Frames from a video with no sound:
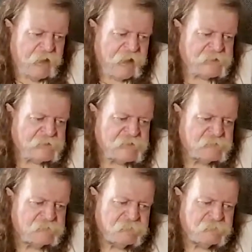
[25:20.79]

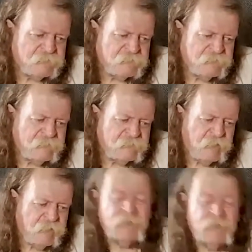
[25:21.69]
it's
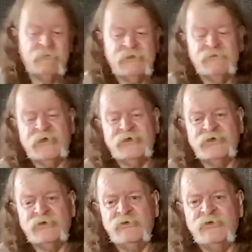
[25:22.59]
whether it's
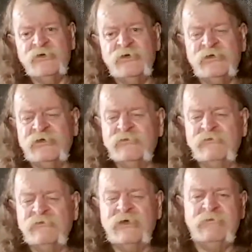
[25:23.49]
factual or not, it doesn't
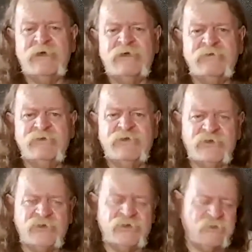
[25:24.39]
really matter. It's
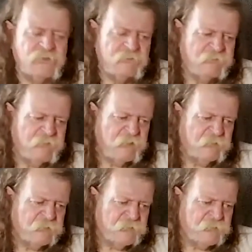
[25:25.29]
just a good film.
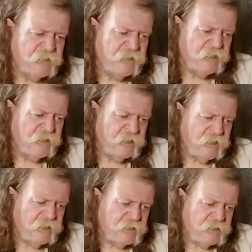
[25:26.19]

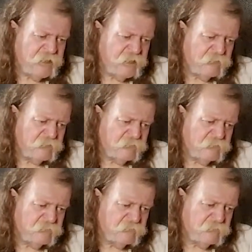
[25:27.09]
Now,
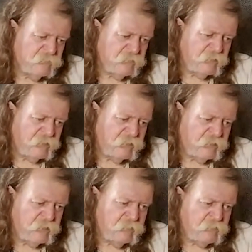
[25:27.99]

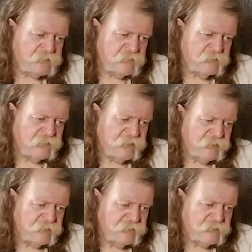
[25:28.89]
I'm also looking
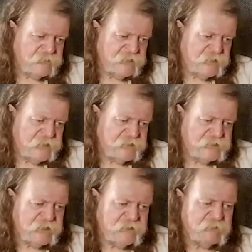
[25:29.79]
at the content list
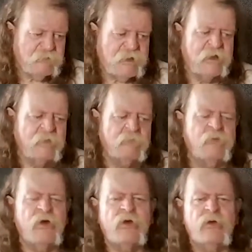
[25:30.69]
here, the Battle of
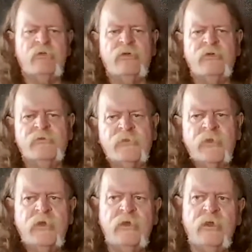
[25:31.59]
Brunanburh.
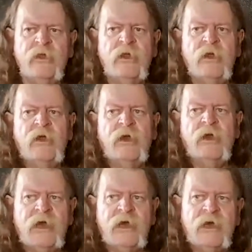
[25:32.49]

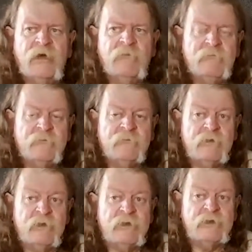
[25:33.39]
Um,
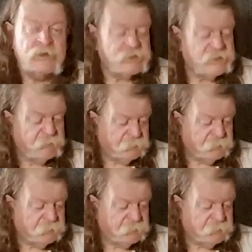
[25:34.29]
interesting.